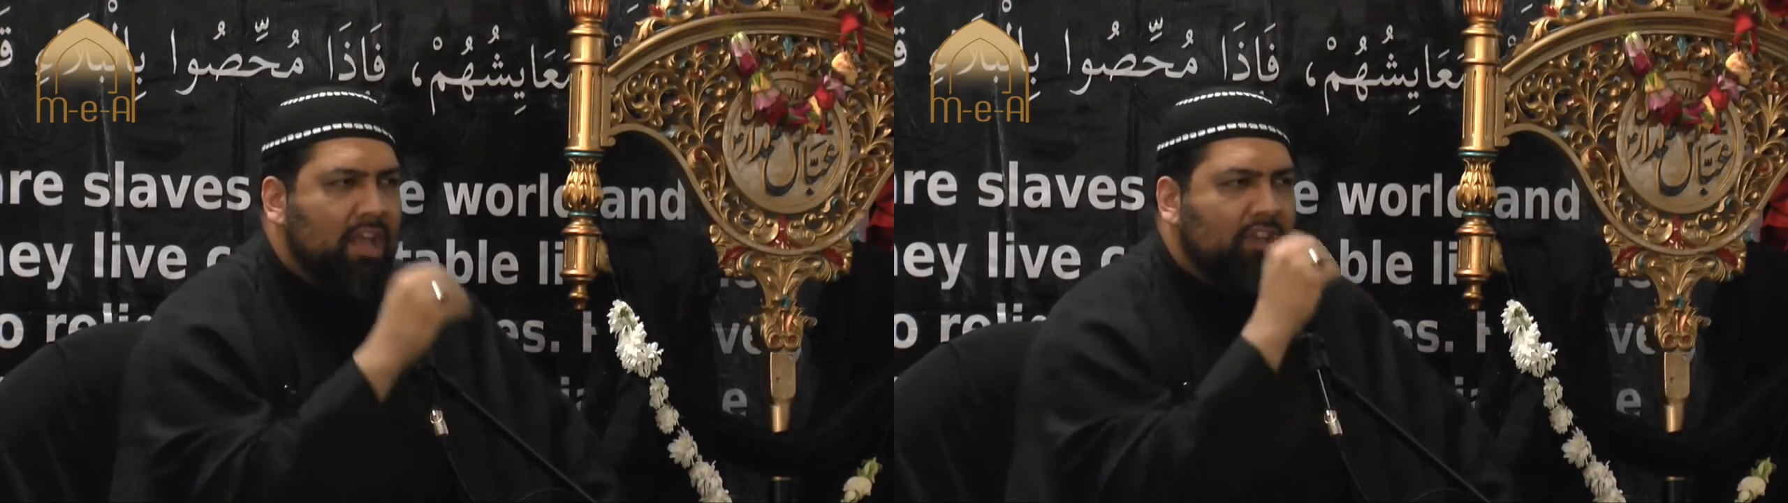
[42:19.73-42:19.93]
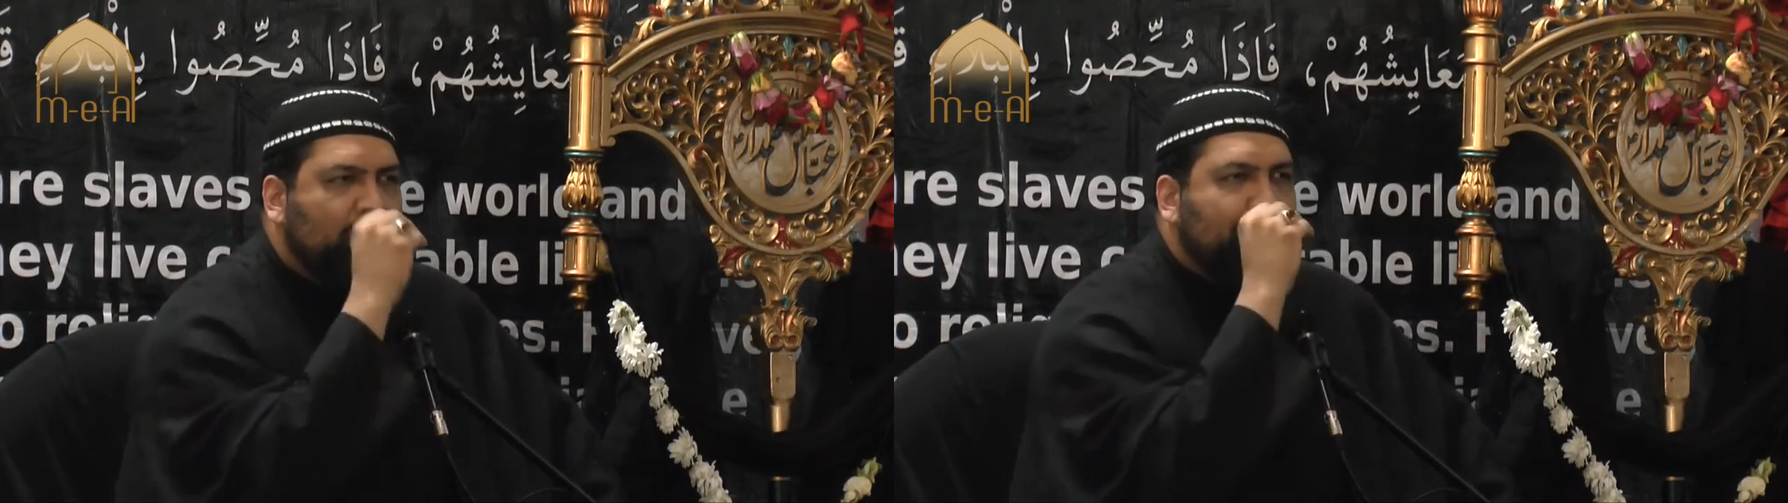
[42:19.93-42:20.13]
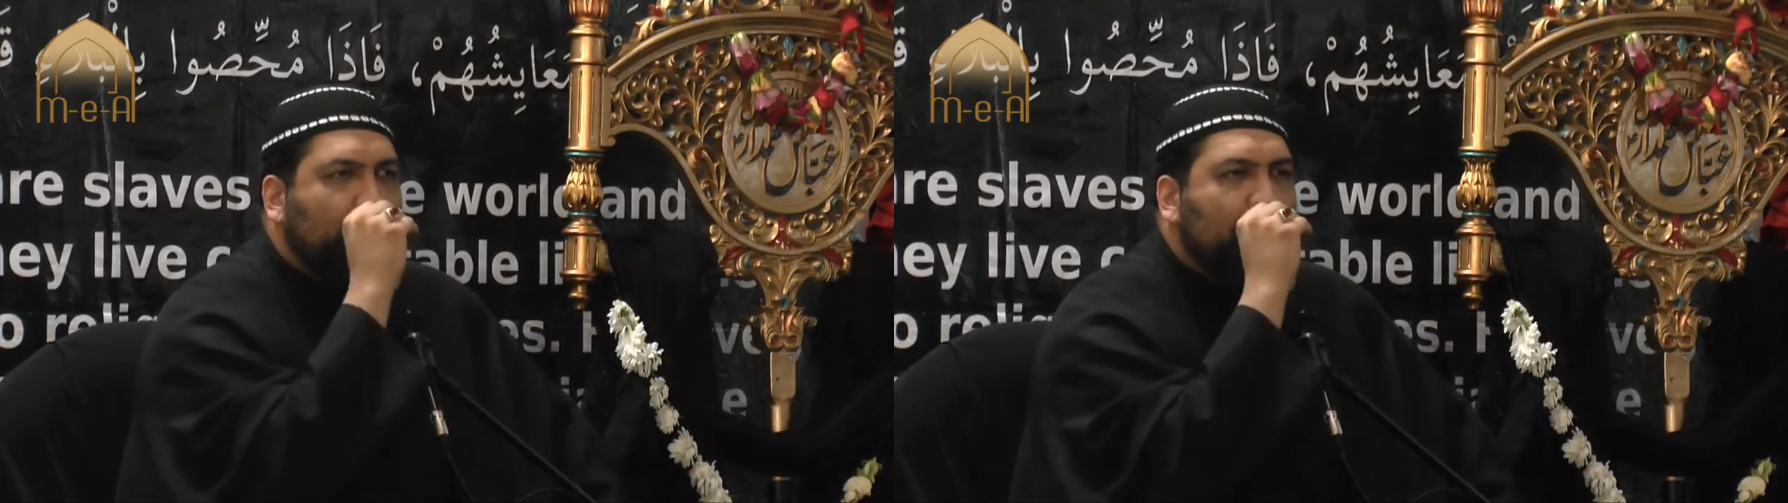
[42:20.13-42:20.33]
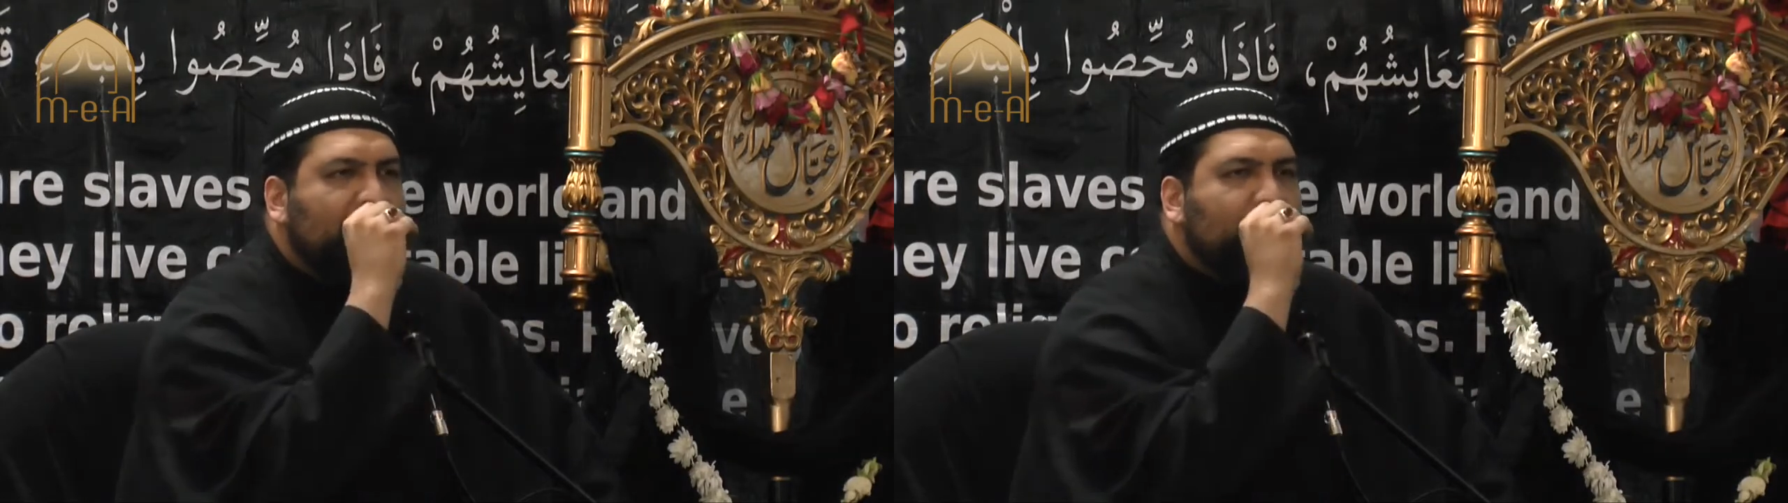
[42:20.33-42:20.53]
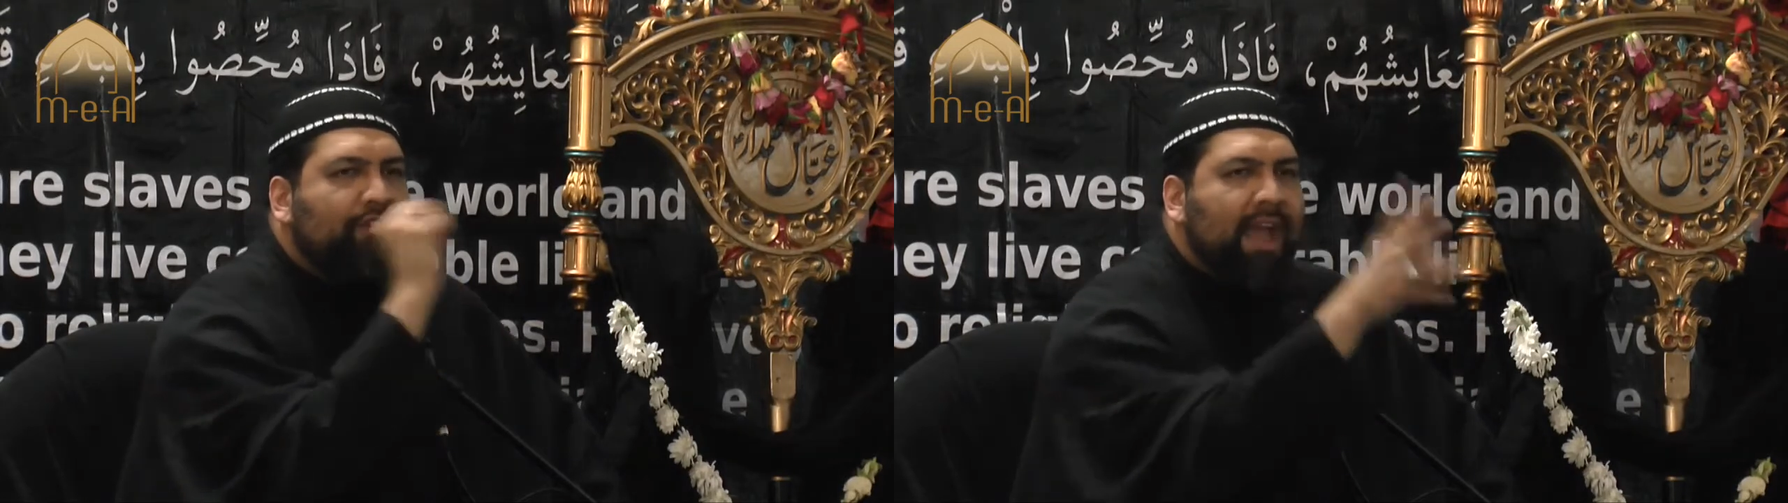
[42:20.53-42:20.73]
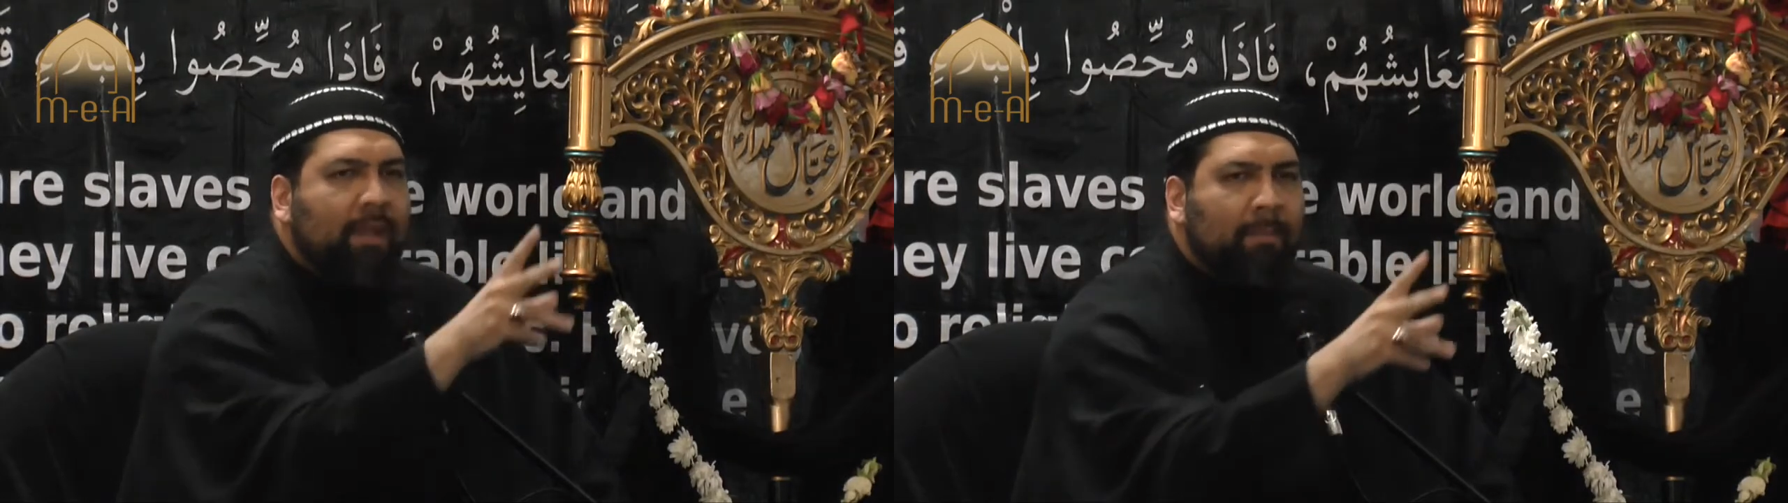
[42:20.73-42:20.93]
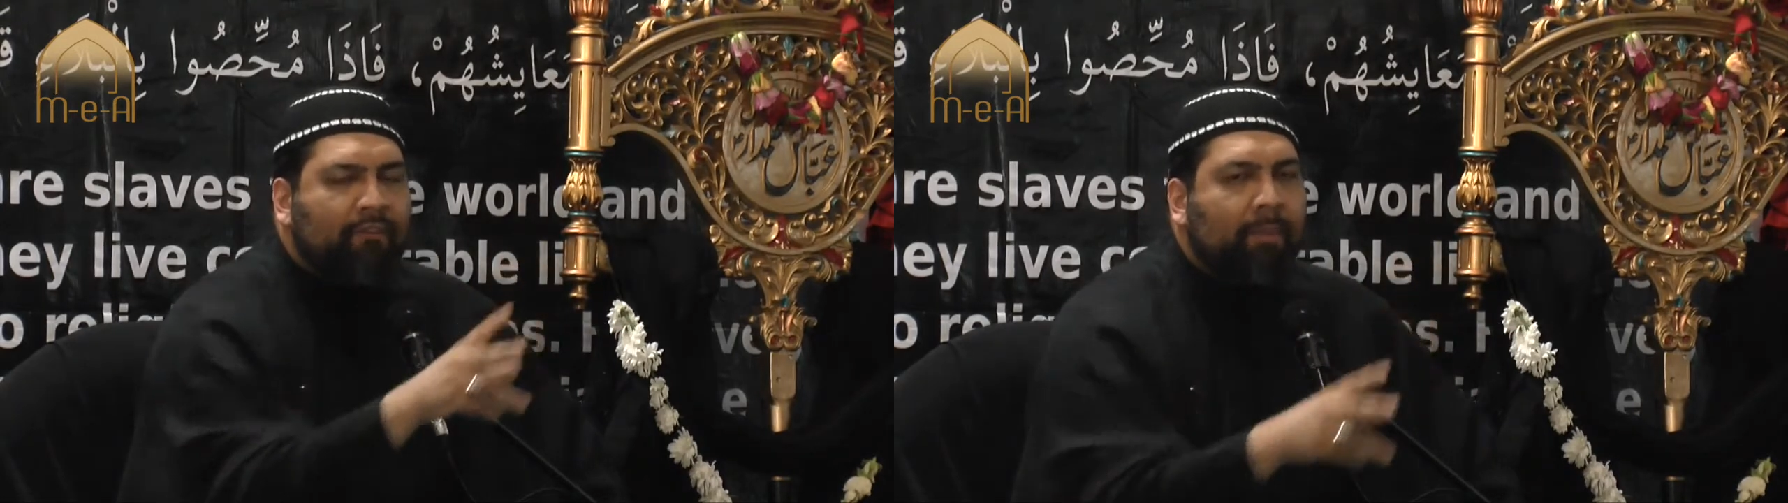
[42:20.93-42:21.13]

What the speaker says: spewing venom